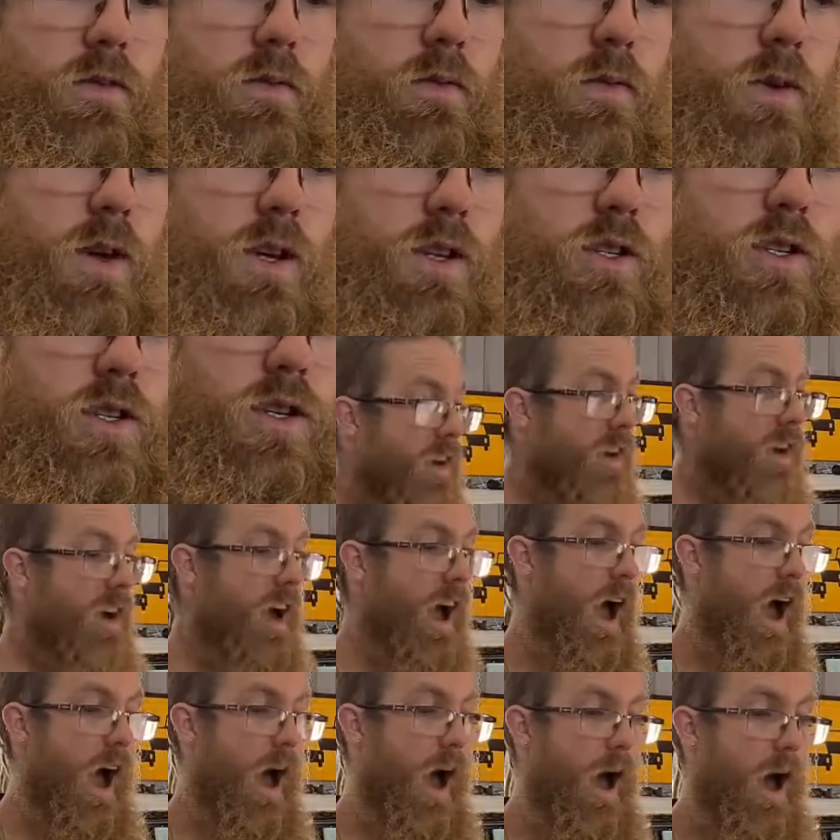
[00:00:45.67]
Which
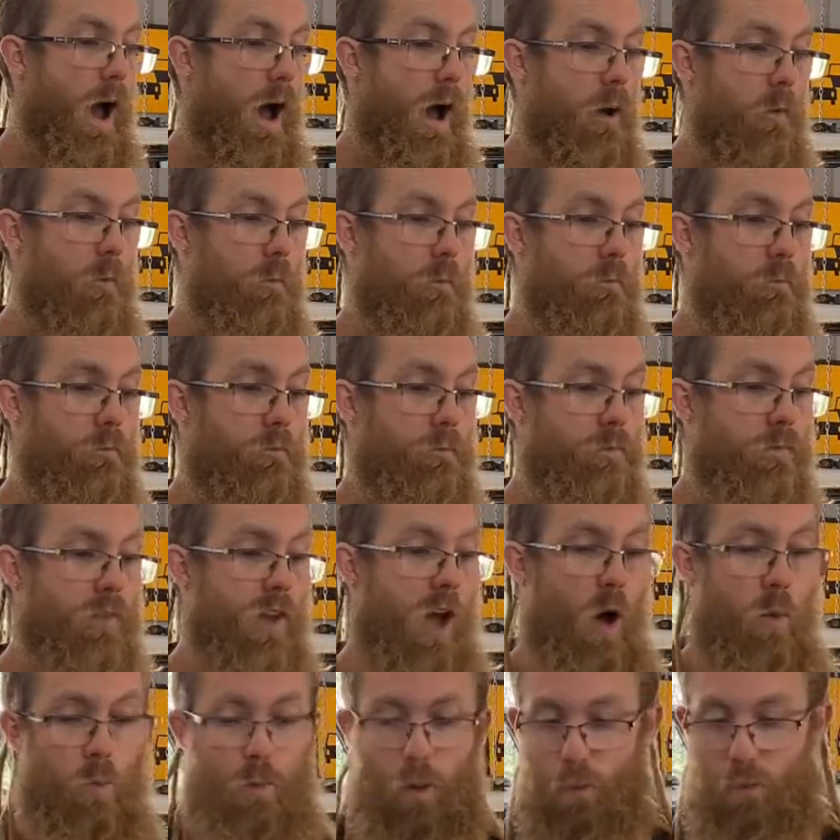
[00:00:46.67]

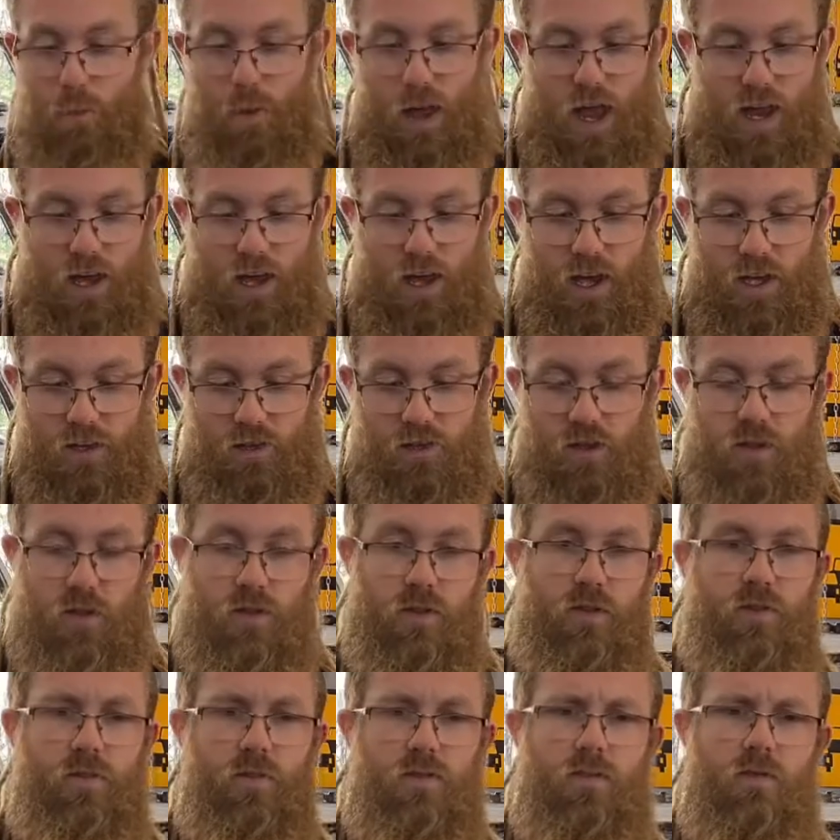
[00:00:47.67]
I'll put band-aids on
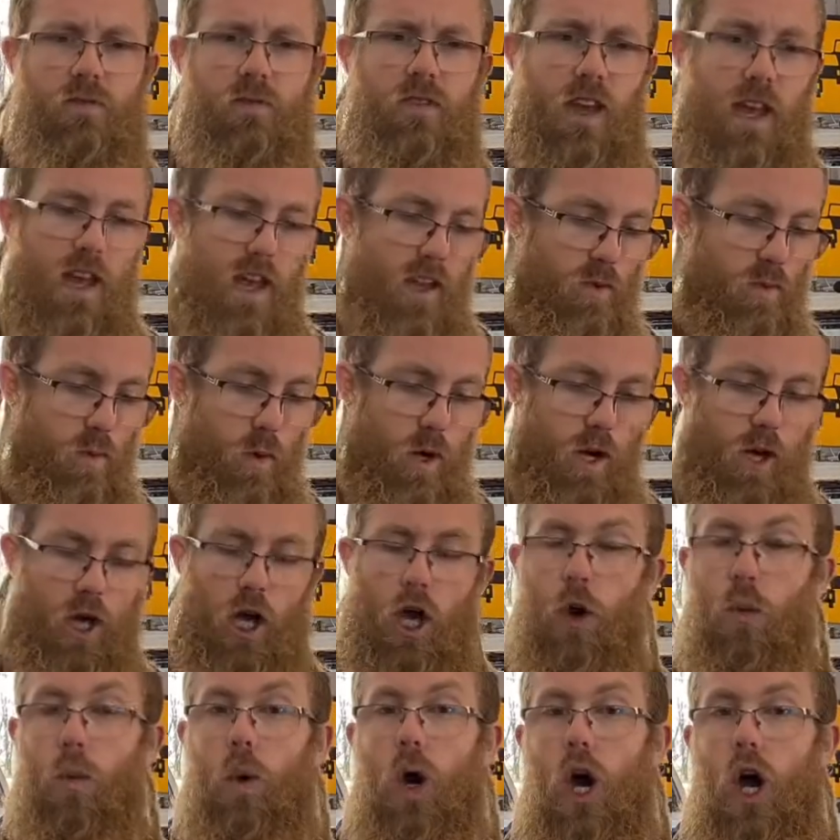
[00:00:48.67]
these when I
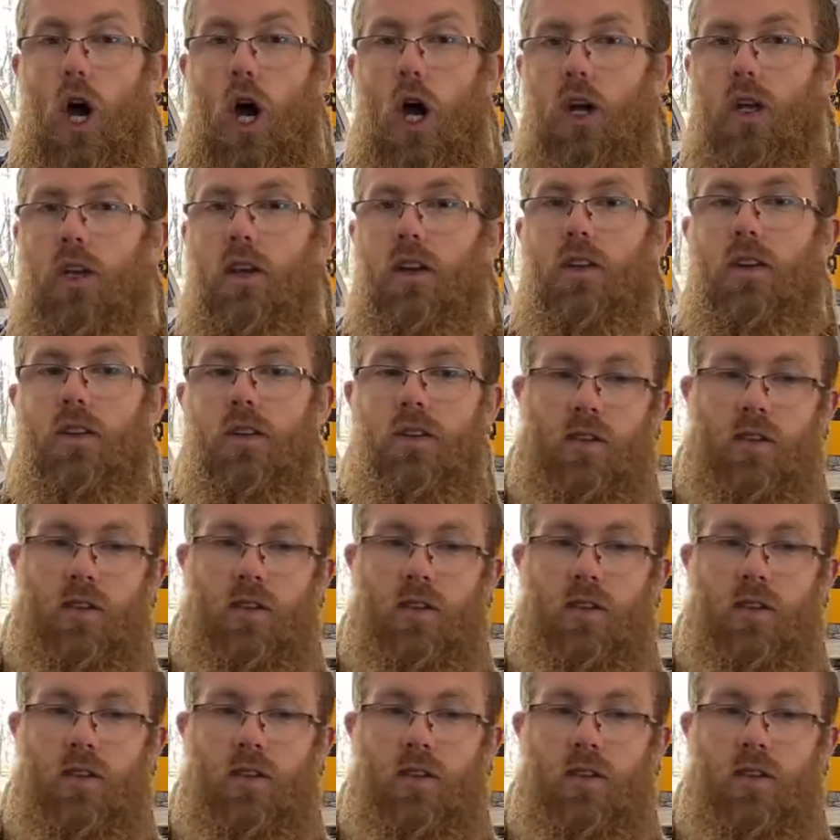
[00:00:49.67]
go to work and